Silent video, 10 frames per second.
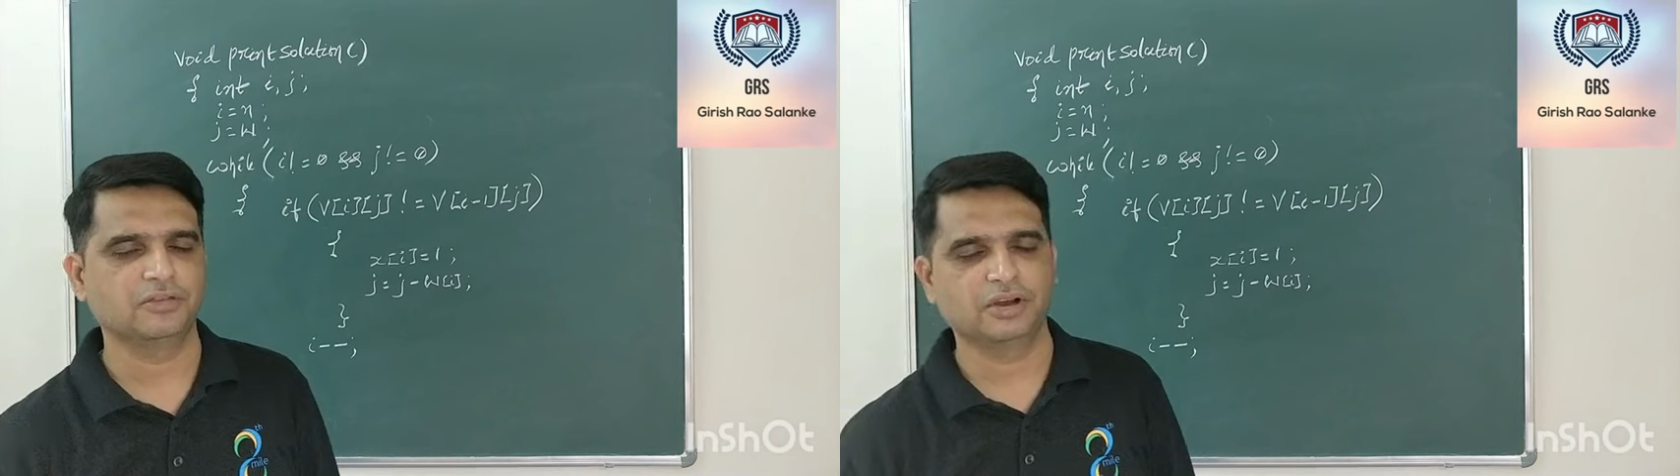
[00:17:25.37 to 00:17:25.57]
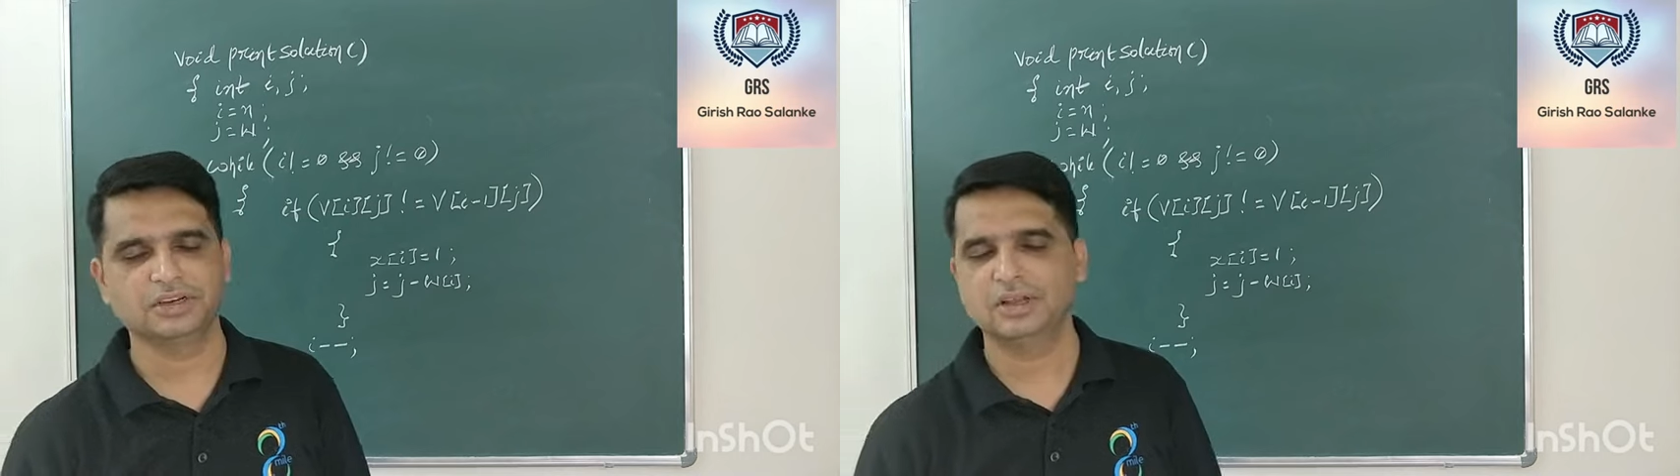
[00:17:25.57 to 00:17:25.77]

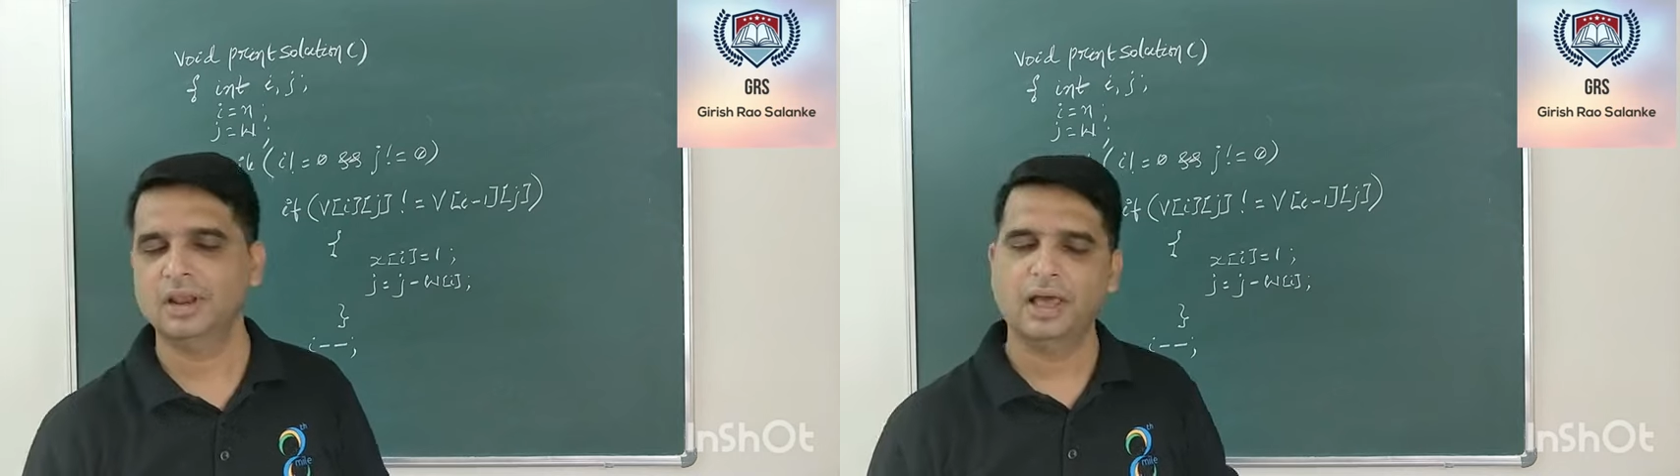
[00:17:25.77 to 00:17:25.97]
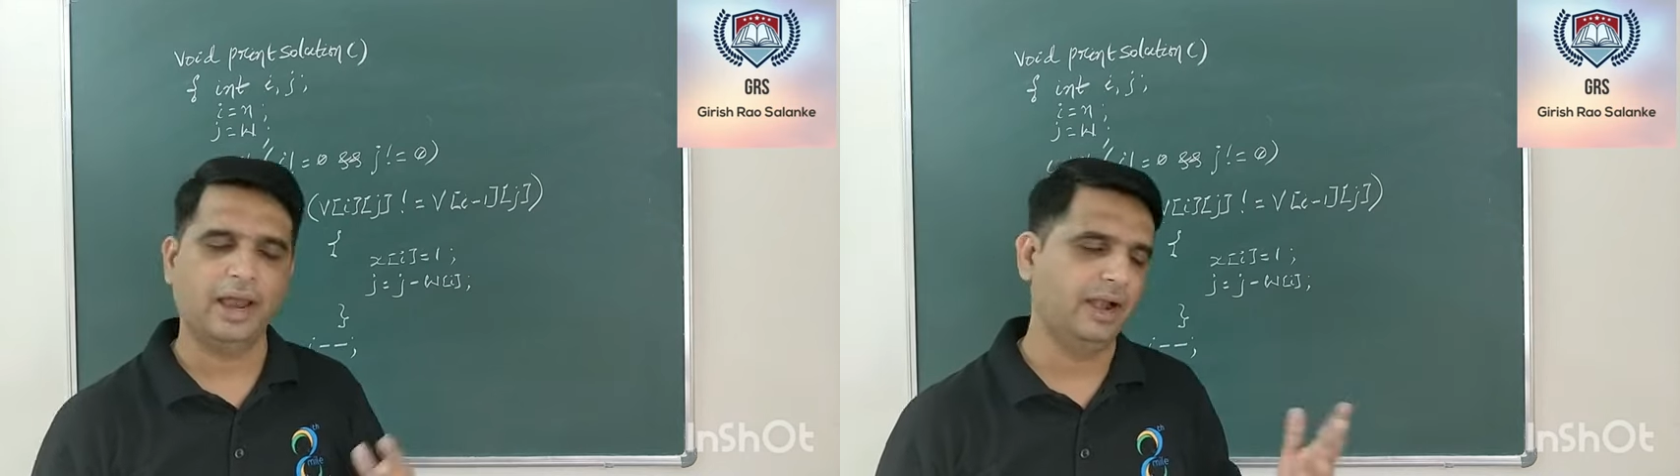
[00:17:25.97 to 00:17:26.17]

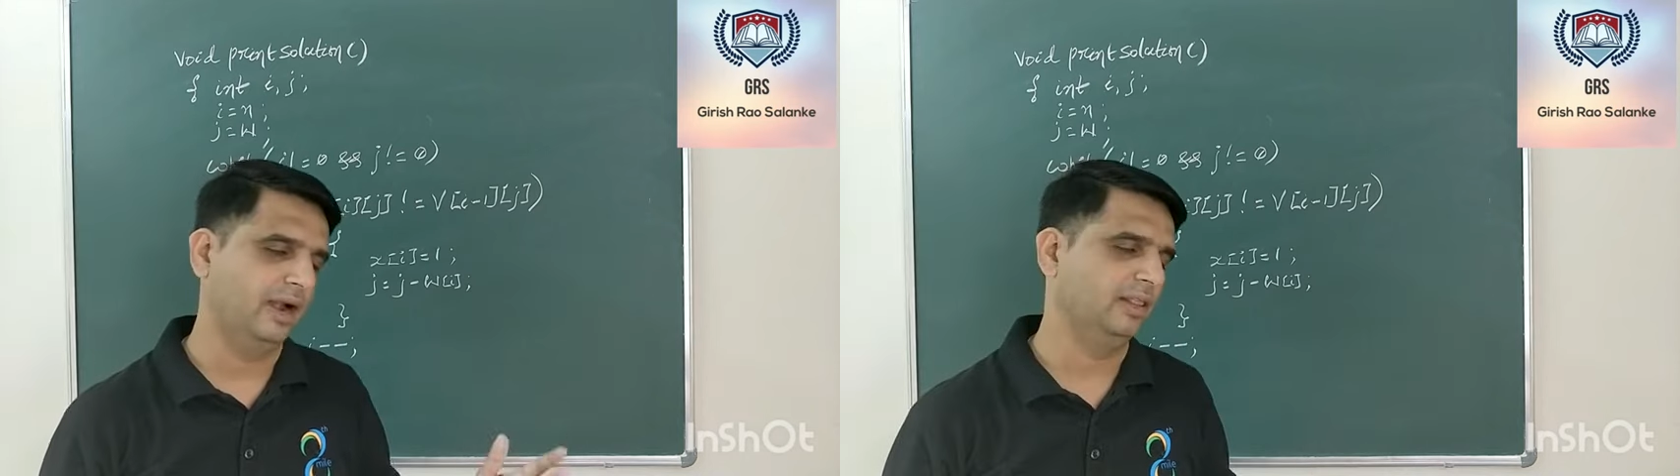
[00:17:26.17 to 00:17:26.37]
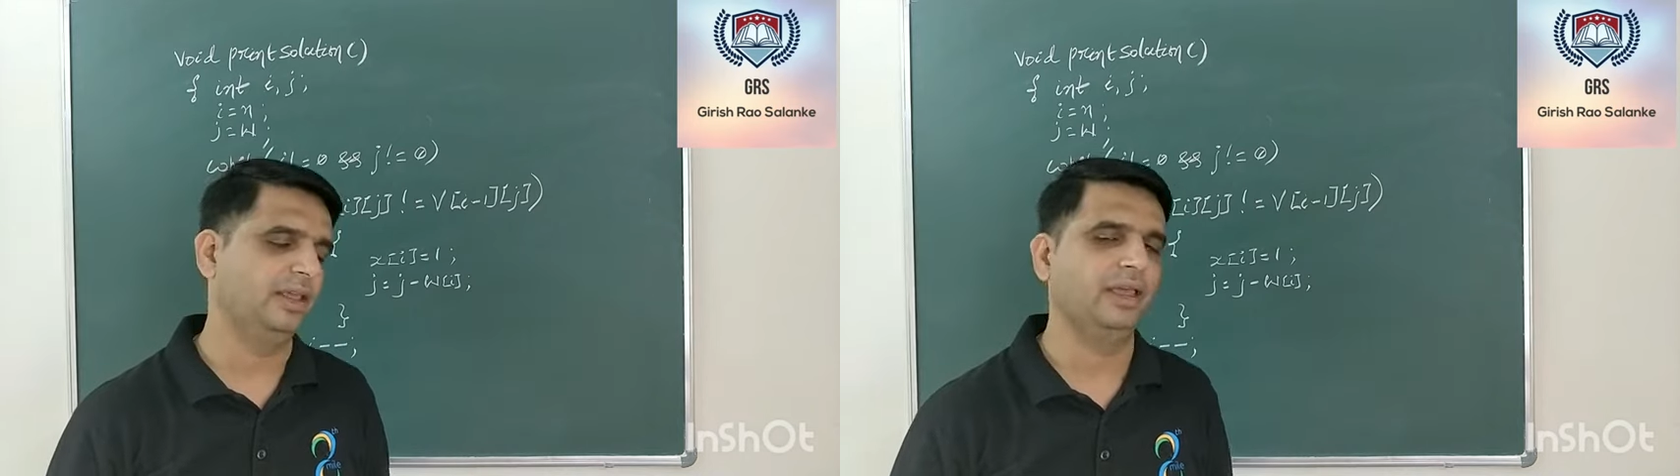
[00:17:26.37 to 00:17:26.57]
function
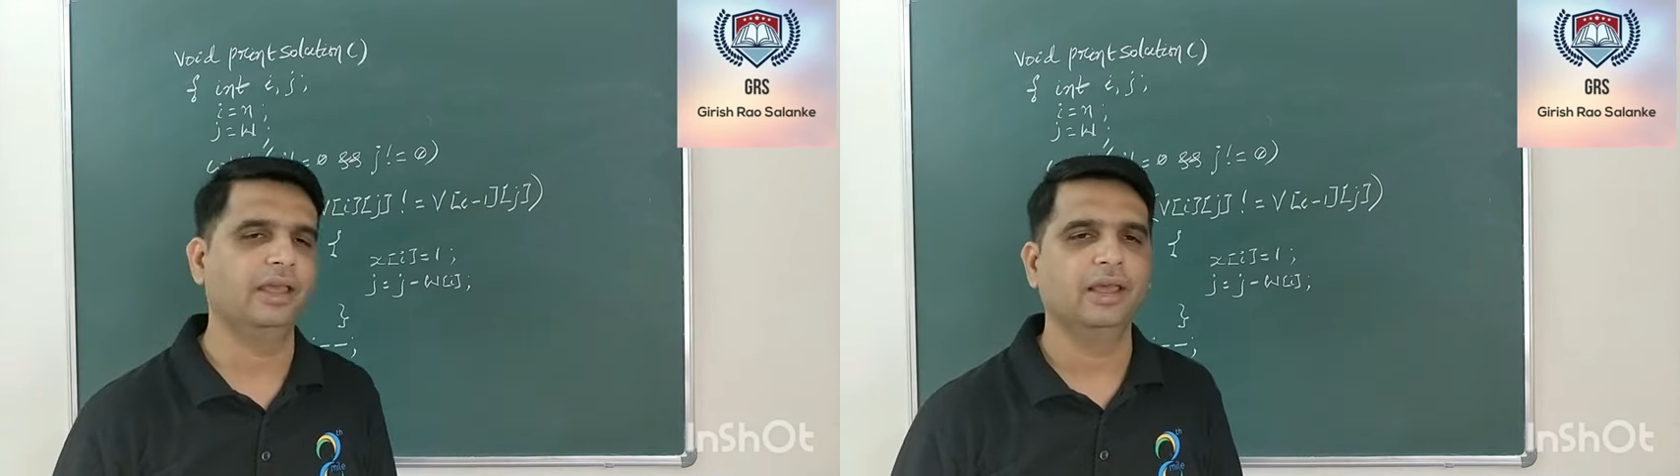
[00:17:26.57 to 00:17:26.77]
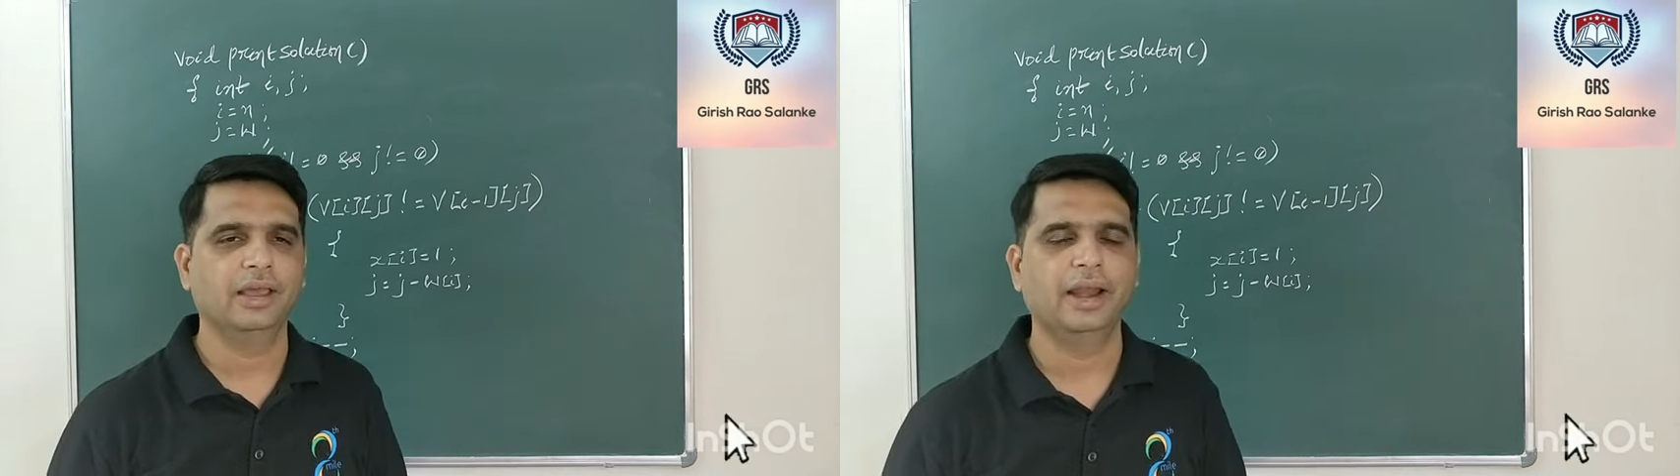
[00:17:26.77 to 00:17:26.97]
and the